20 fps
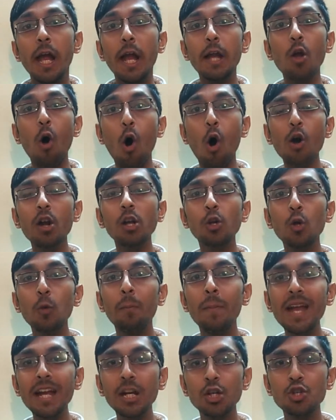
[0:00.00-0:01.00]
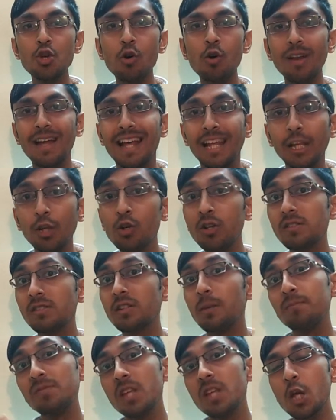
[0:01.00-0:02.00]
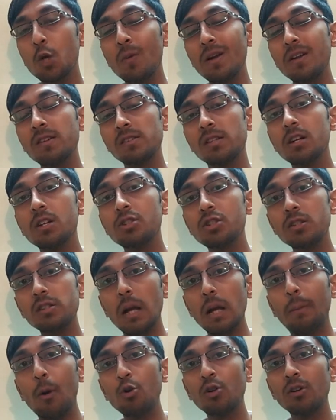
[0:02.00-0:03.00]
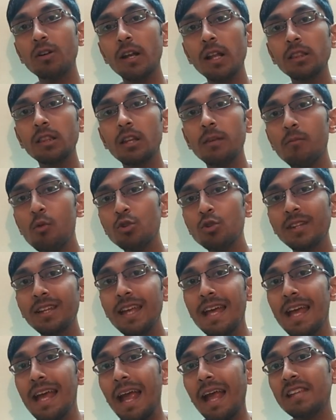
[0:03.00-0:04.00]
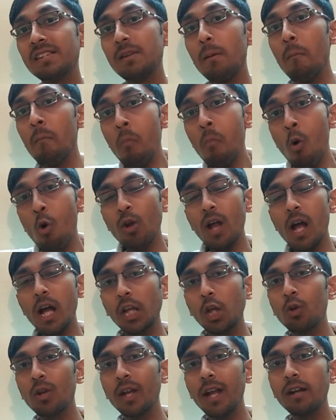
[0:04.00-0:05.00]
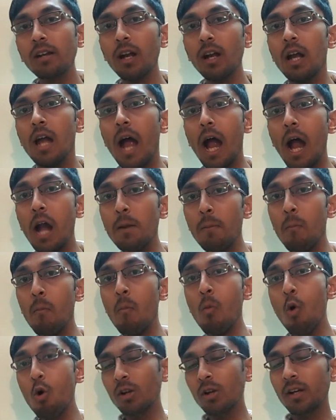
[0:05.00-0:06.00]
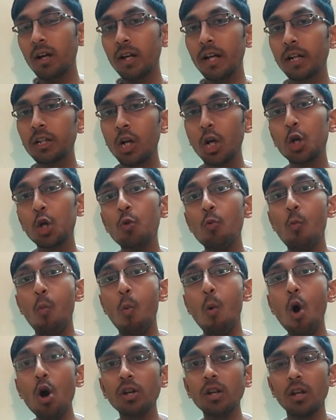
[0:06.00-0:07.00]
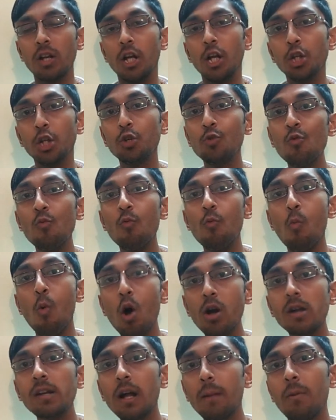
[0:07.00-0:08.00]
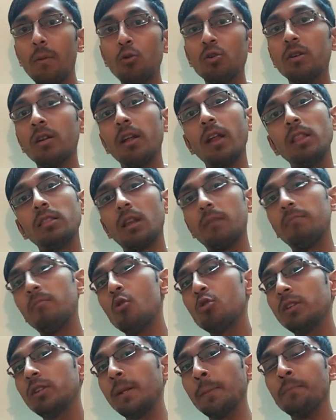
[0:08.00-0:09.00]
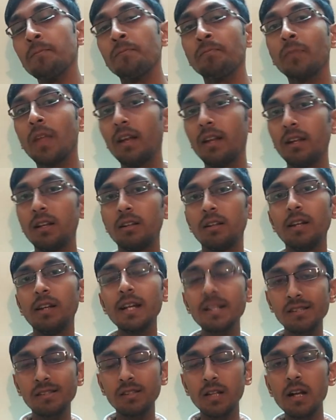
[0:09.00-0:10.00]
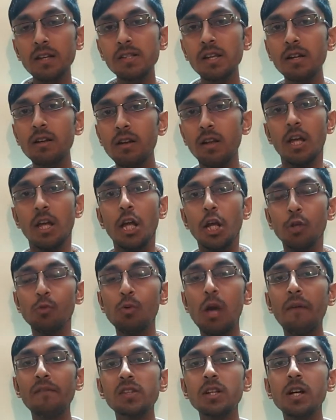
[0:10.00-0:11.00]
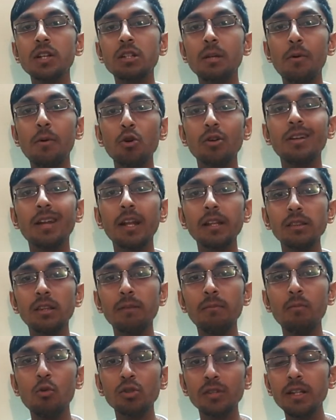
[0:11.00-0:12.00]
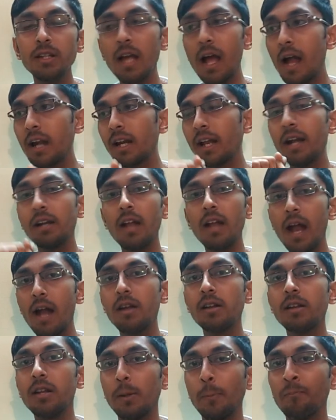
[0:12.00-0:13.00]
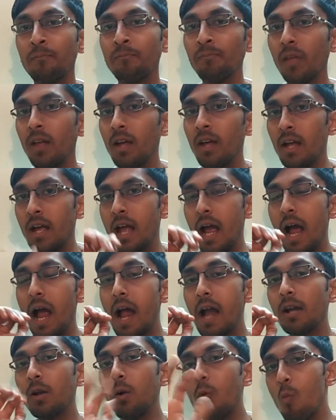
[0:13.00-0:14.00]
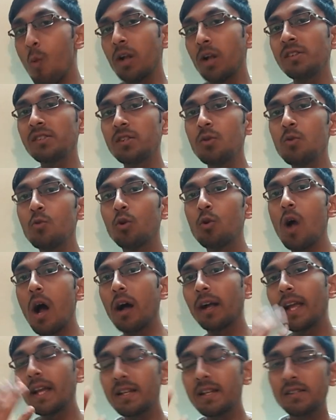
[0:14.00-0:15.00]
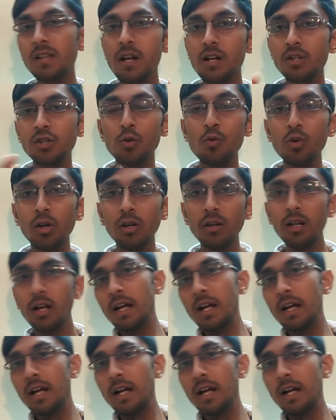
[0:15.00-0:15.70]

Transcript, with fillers: in order to make sure your subsequent searches about Narendra Modi is more accurate and more correct to what you want about Narendra Modi. Let's consider you have searched about Narendra Modi and hit enter. And once you again search Google,